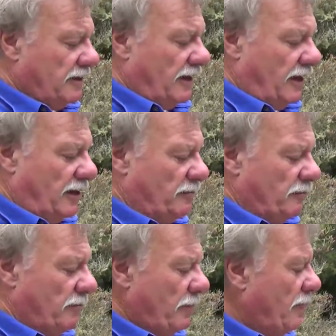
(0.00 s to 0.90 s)

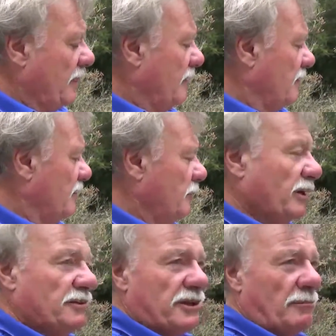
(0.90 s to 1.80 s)
the
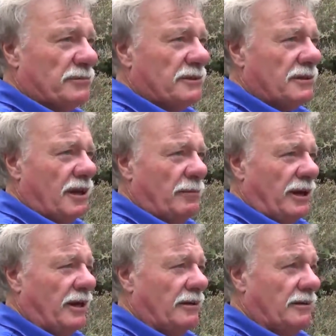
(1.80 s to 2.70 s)
big stumps
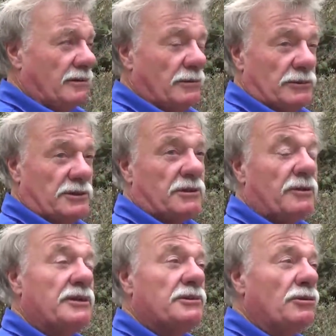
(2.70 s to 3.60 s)
coming out. There was
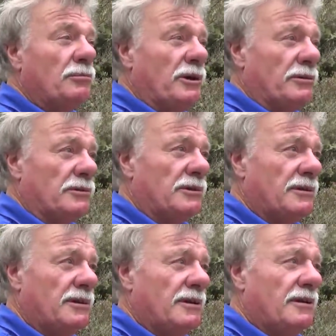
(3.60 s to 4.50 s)
3 sawmills
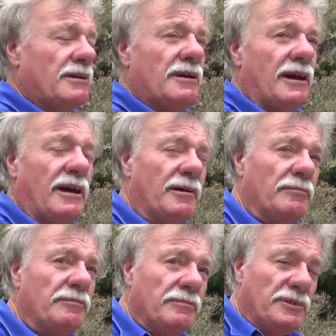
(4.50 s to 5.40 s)

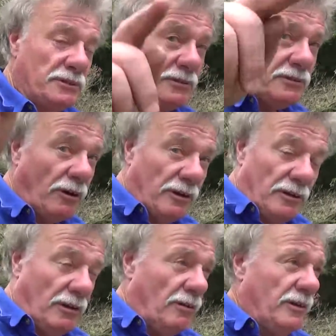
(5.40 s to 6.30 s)
just
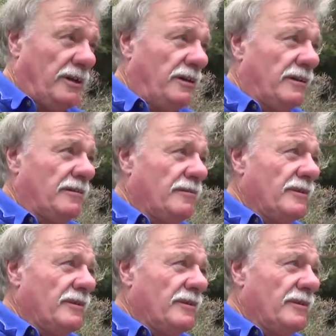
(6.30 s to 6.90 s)
dotted along here.